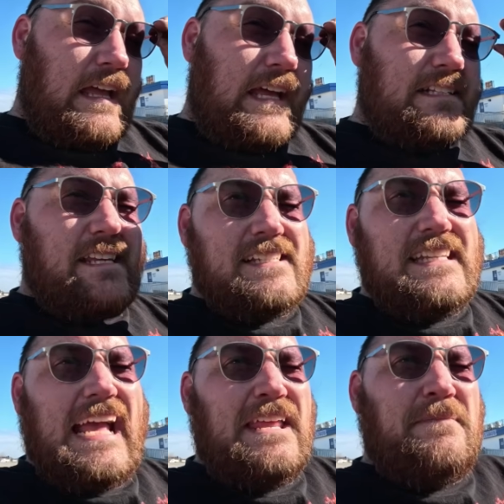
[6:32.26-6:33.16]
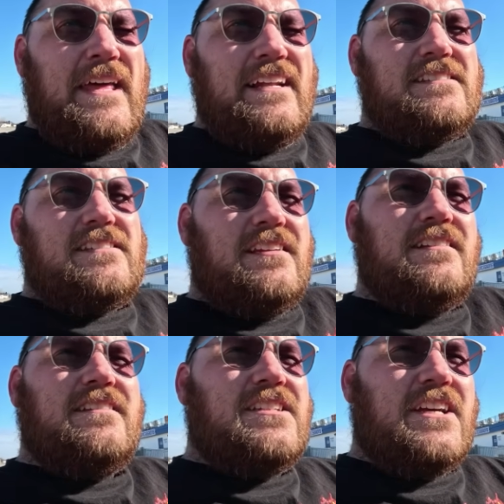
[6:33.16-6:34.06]
it says 90 minutes
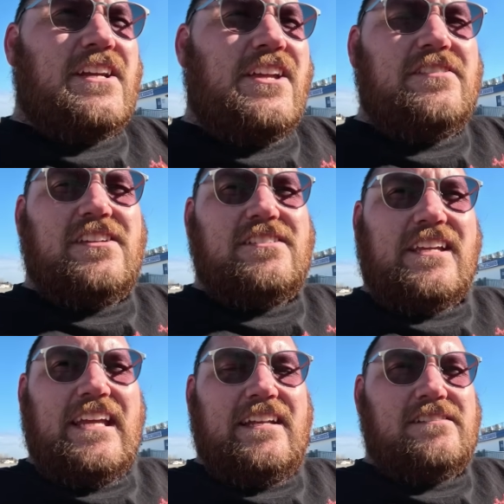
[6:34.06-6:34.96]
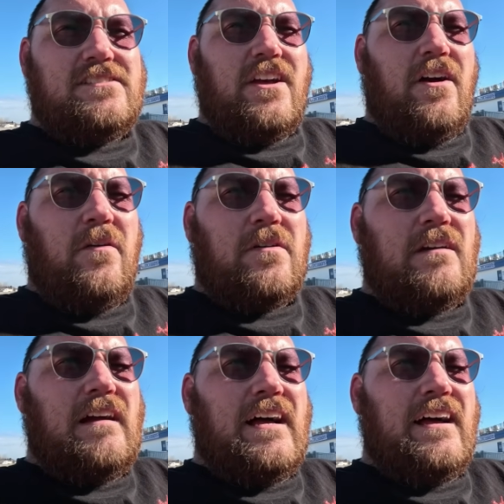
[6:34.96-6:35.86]
to usage again. So
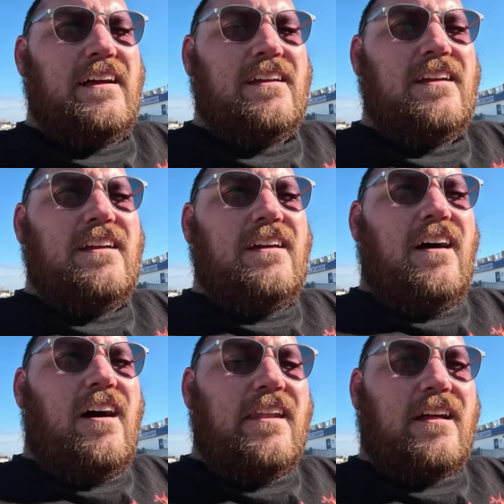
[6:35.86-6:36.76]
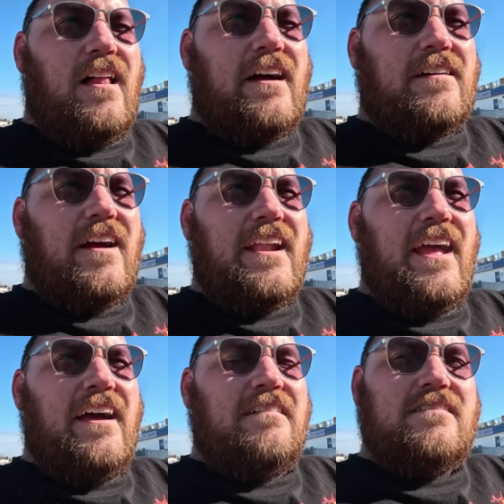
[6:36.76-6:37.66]
we're on the clock right
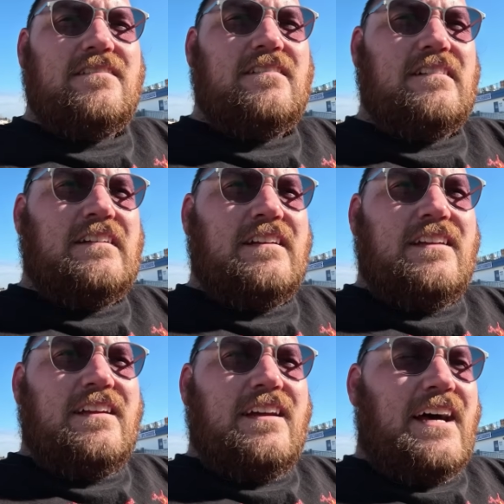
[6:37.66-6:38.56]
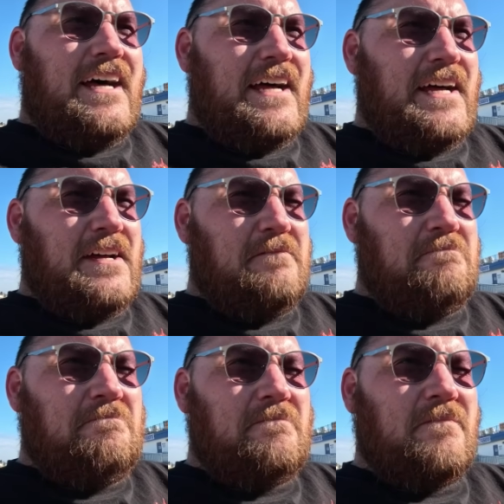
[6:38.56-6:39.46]
now.
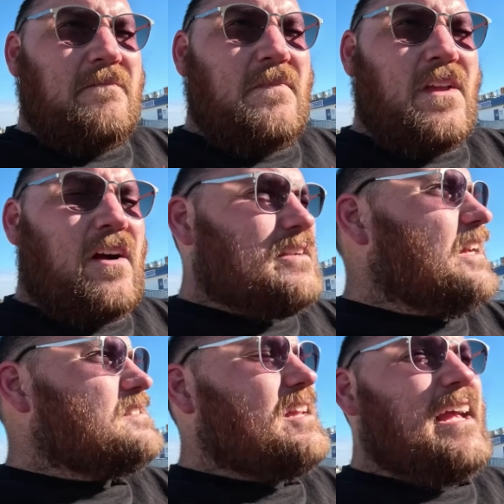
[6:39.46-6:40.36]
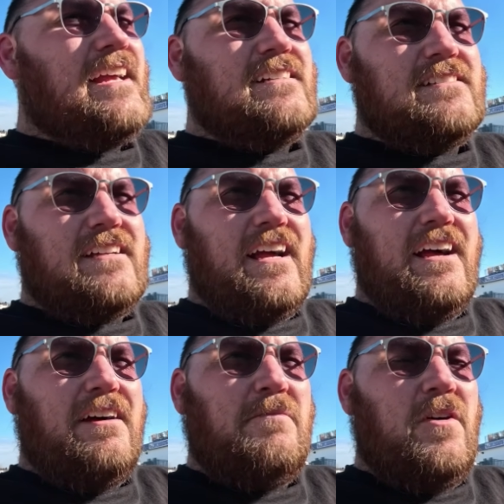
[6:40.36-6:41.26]
Our test day is
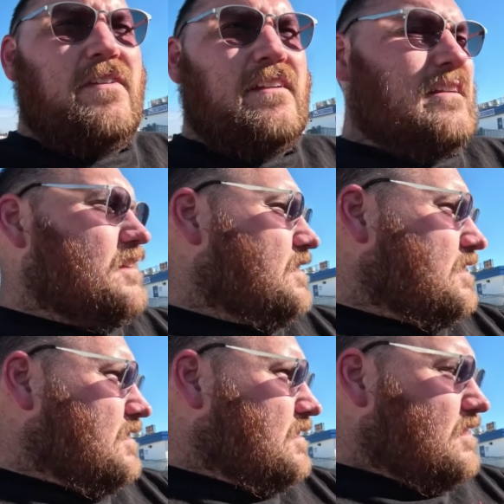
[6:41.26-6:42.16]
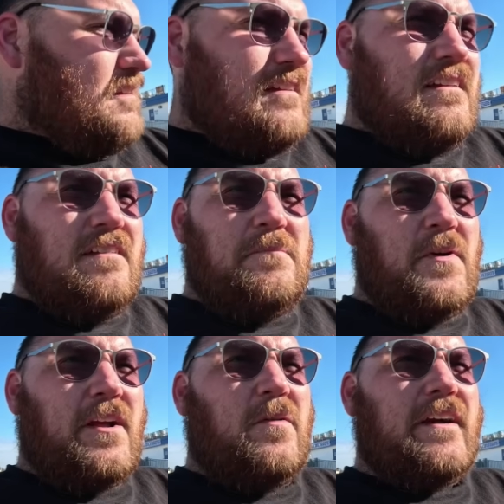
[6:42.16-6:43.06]
moving
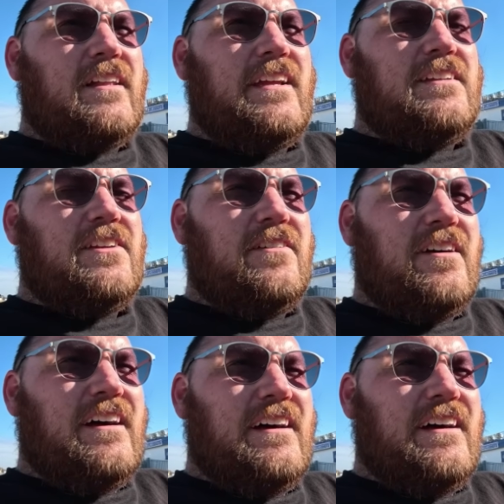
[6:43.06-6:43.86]
pretty quickly to